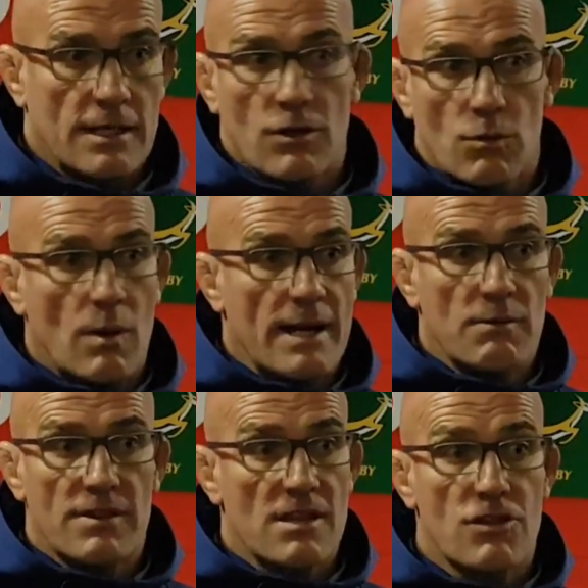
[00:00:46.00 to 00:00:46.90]
away
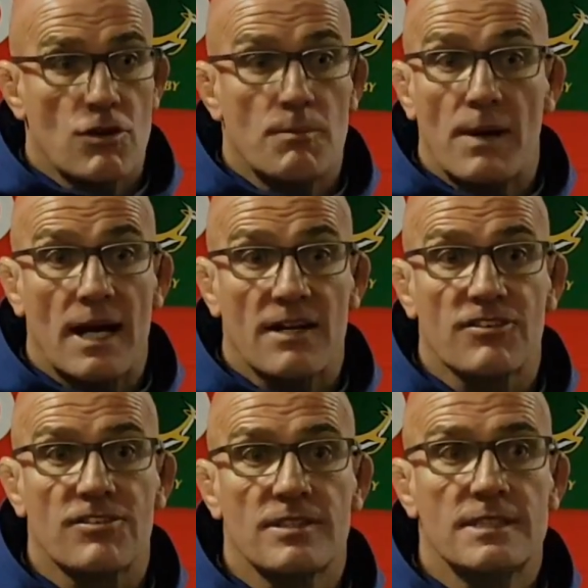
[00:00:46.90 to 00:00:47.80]
with their third
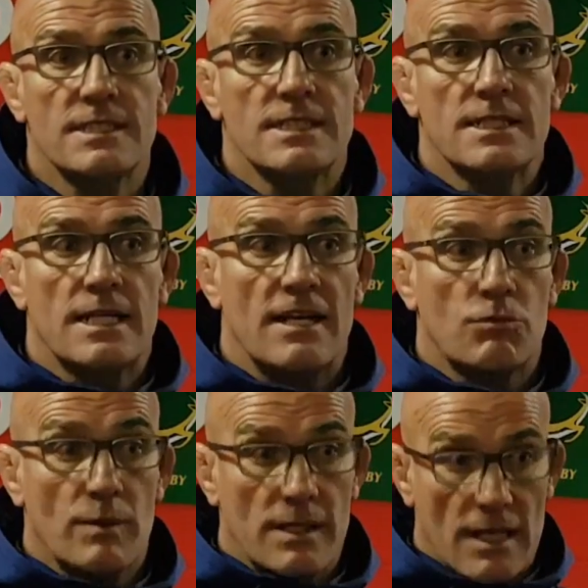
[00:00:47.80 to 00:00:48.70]
pass. As
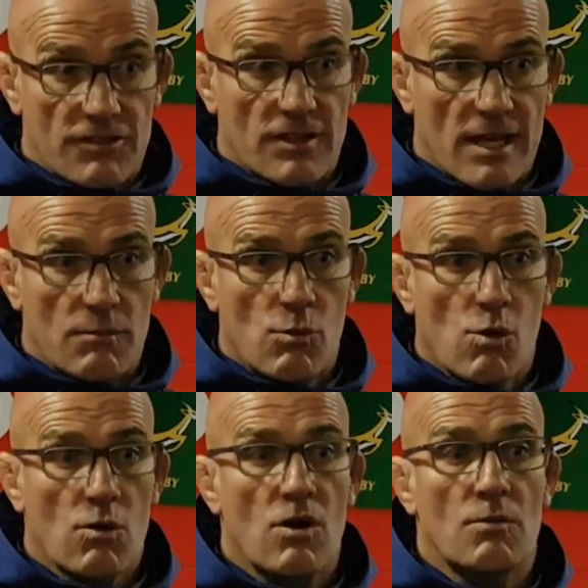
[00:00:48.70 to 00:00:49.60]
the game
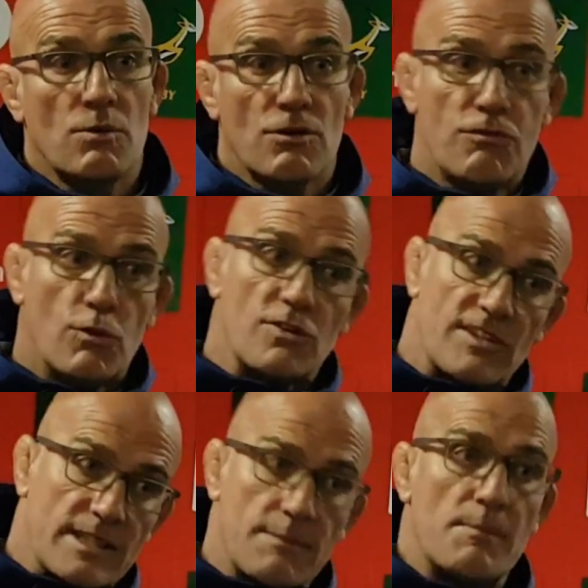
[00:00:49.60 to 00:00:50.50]
wore on, we were
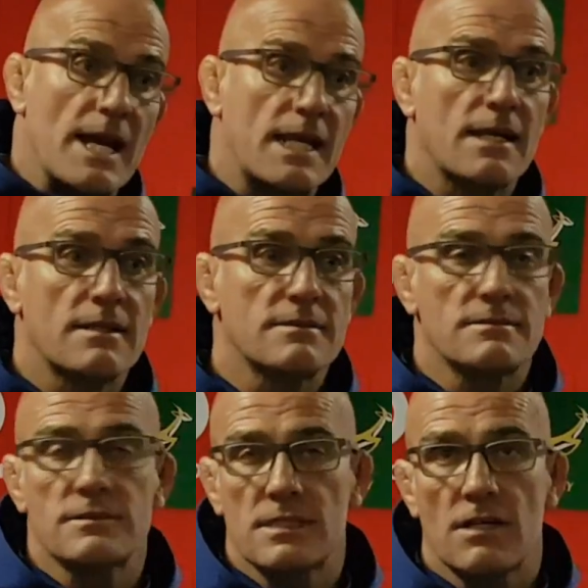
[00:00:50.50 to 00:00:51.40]
forcing them back in.
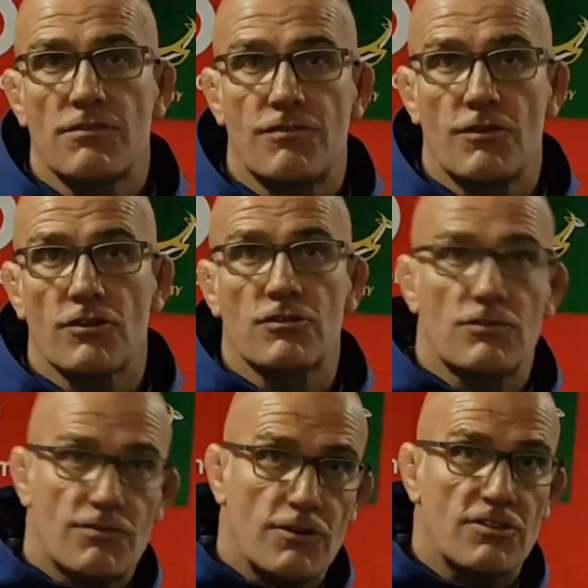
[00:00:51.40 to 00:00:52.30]
You know, first
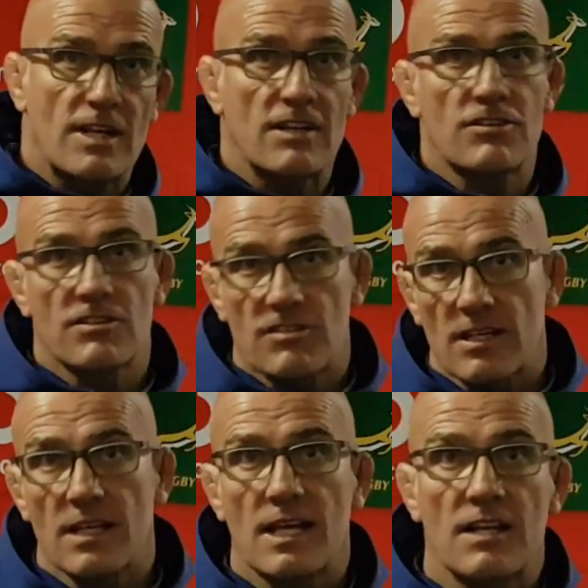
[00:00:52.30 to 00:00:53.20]
catcher,
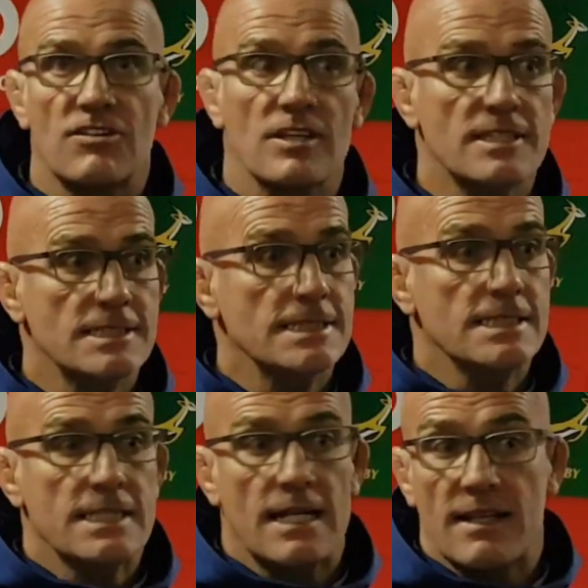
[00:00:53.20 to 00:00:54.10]
second catcher,
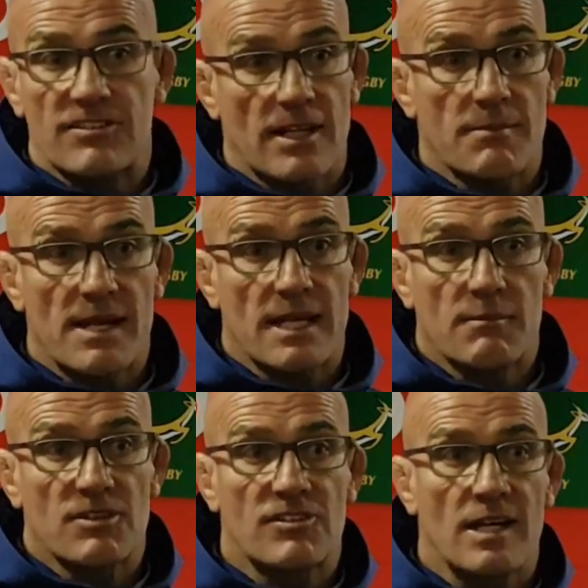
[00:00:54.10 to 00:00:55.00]
and they started making
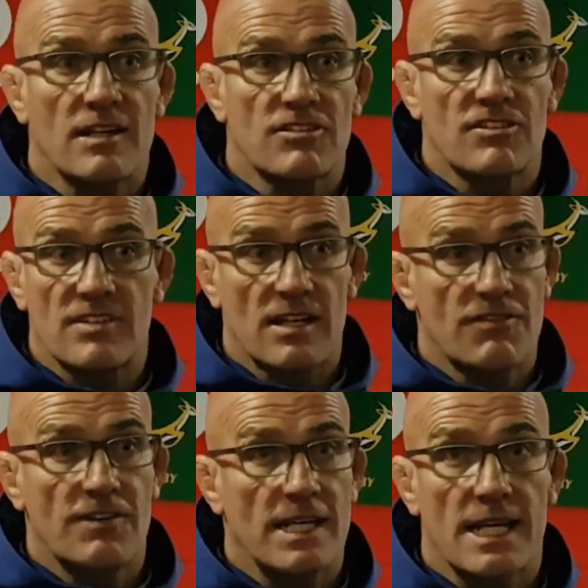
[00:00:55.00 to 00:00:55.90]
mistakes and started
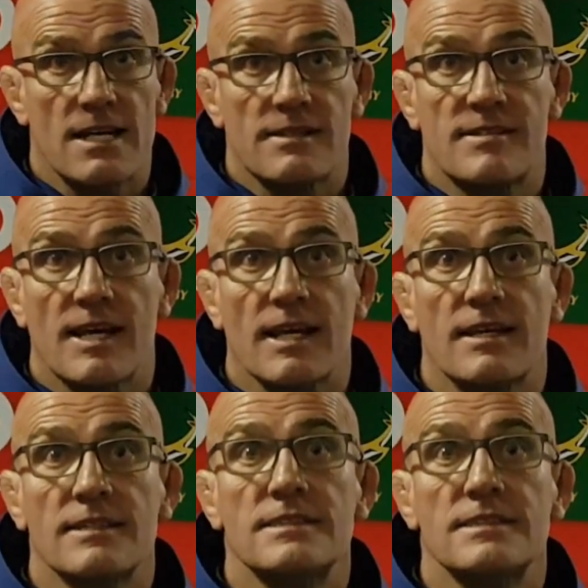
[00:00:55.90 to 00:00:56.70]
feeding our attack.